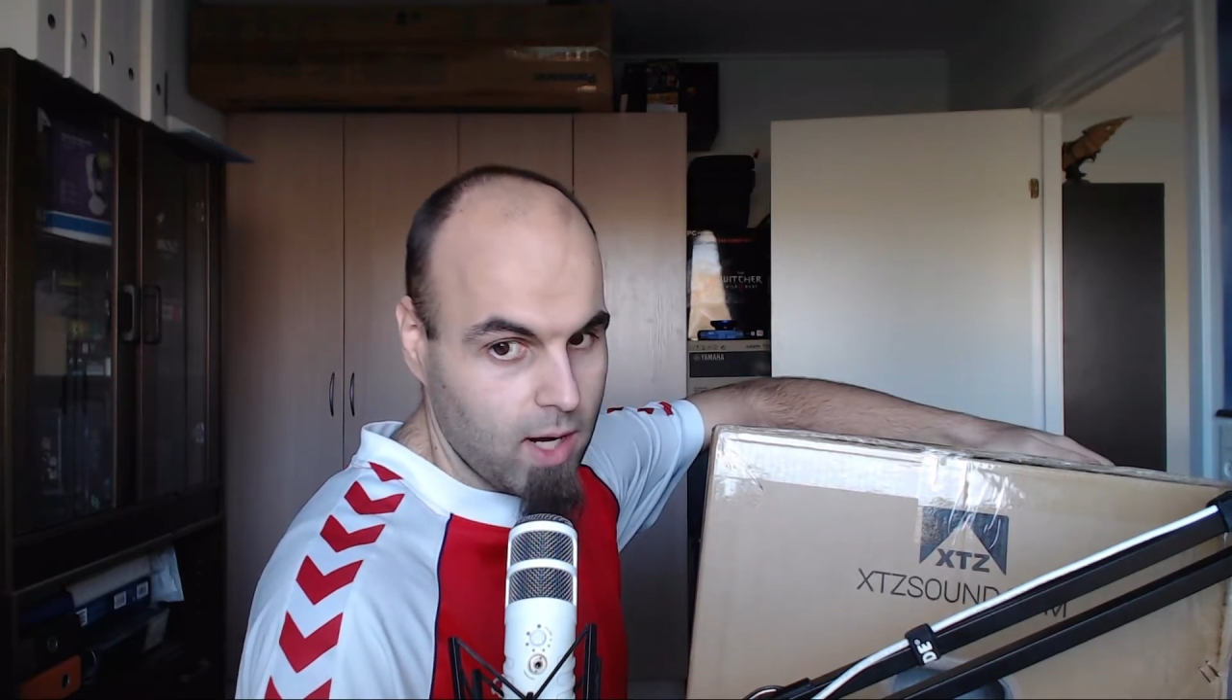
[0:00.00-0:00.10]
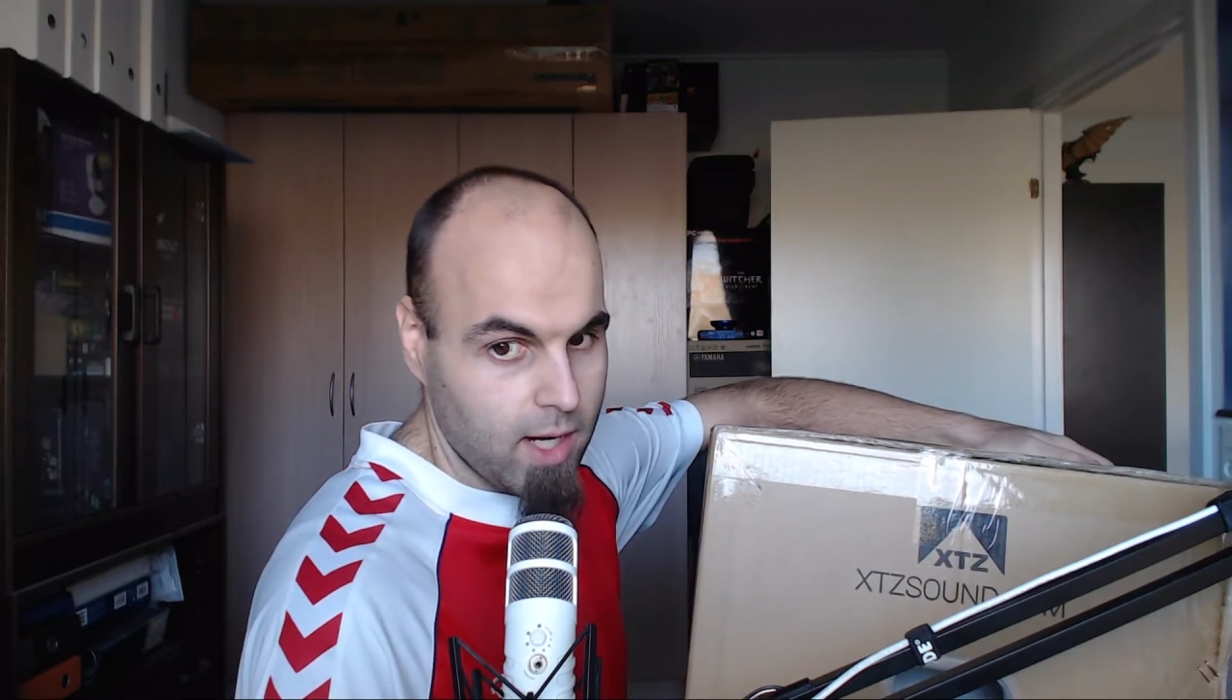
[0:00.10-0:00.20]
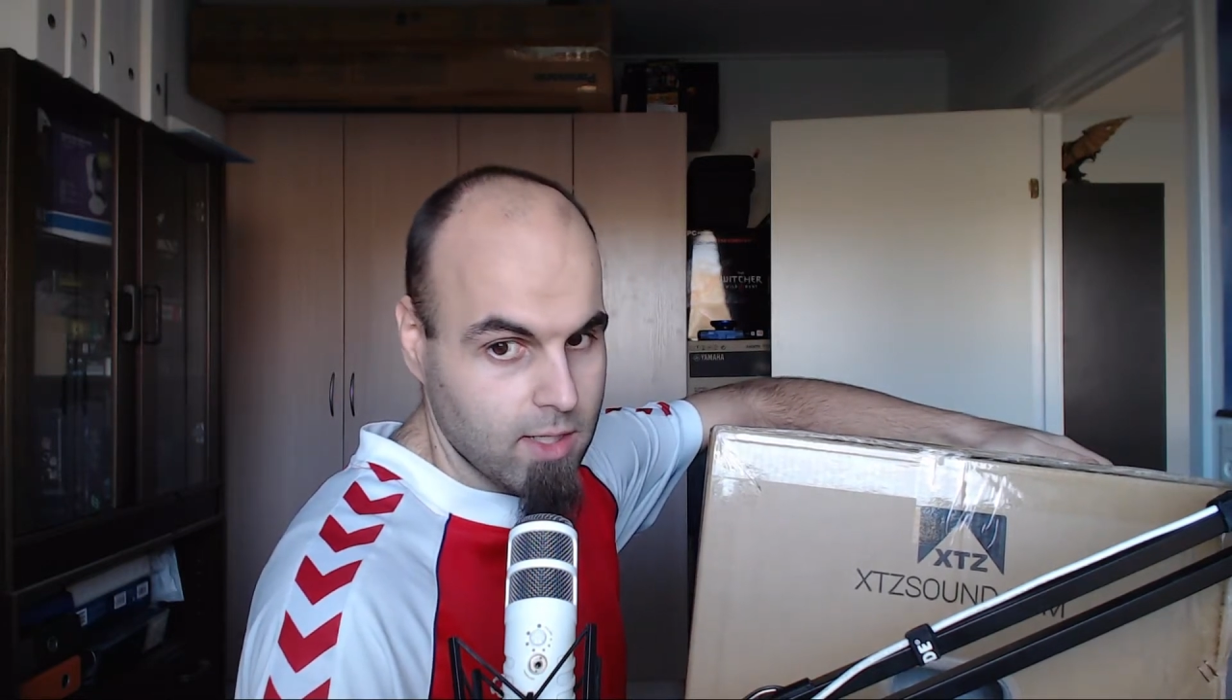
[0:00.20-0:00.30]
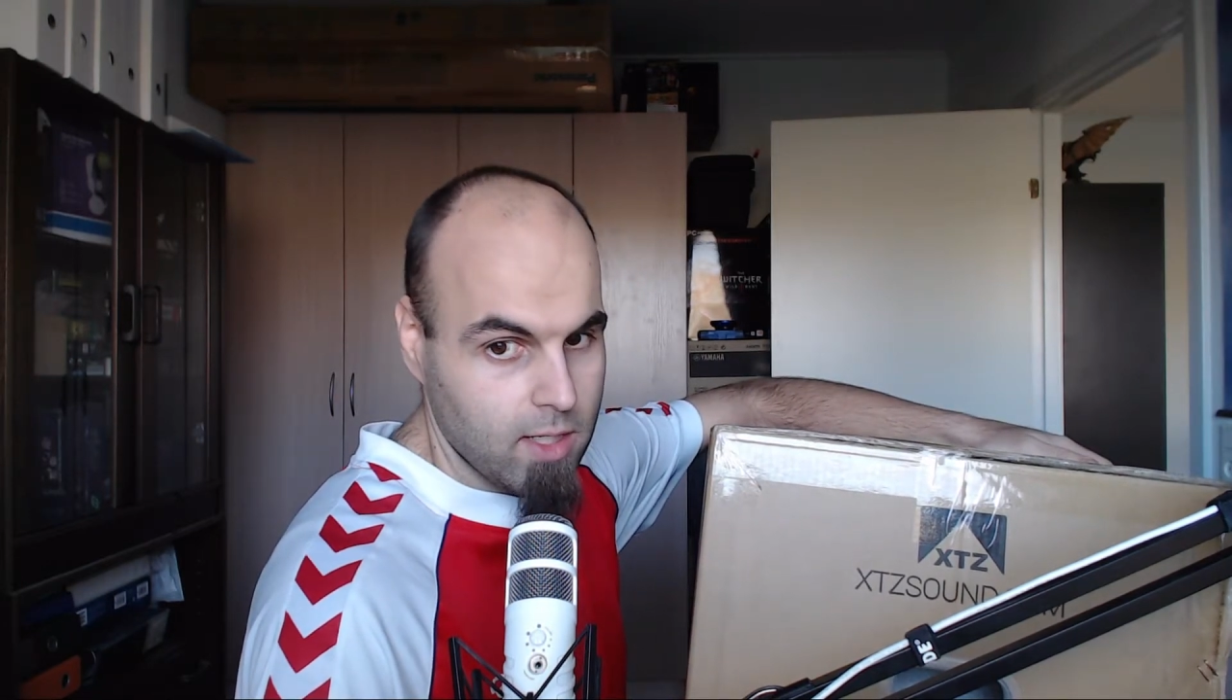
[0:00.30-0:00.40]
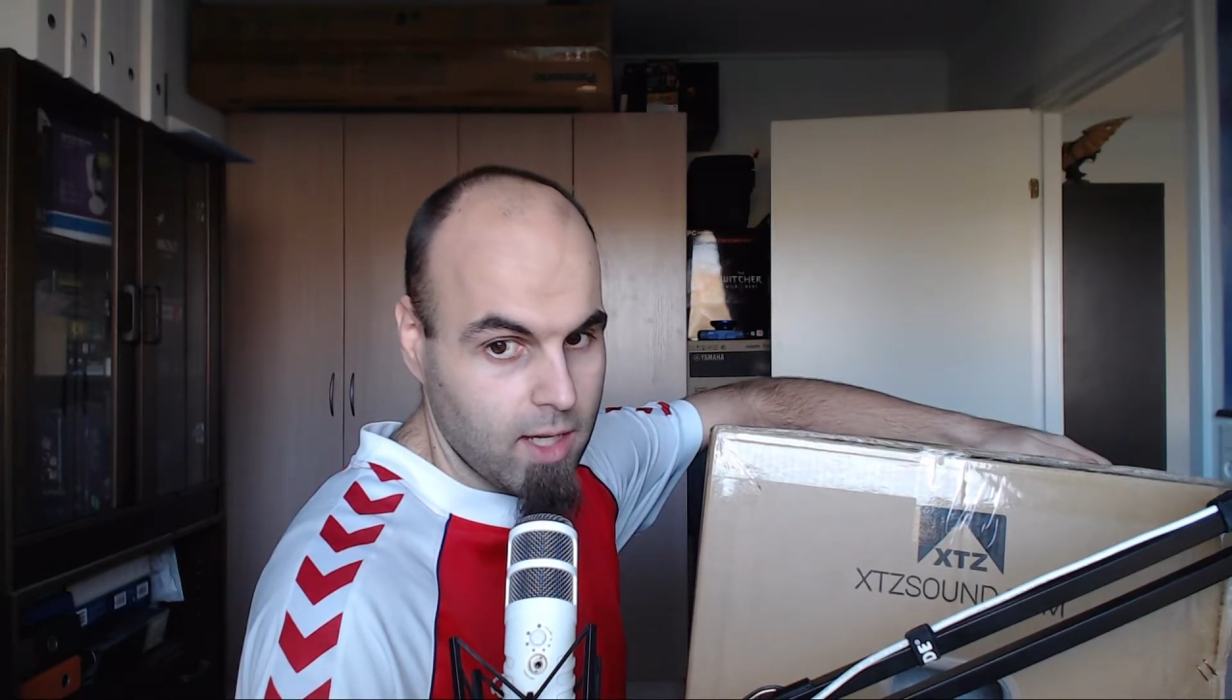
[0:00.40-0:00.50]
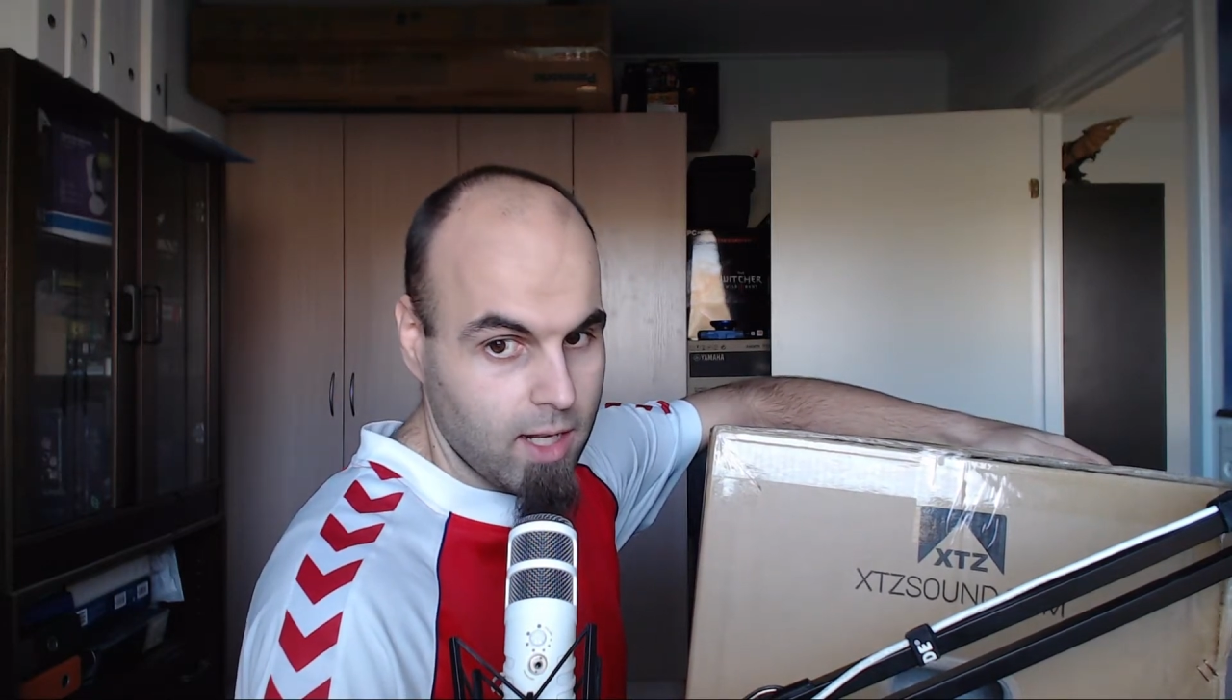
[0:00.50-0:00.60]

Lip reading: actually,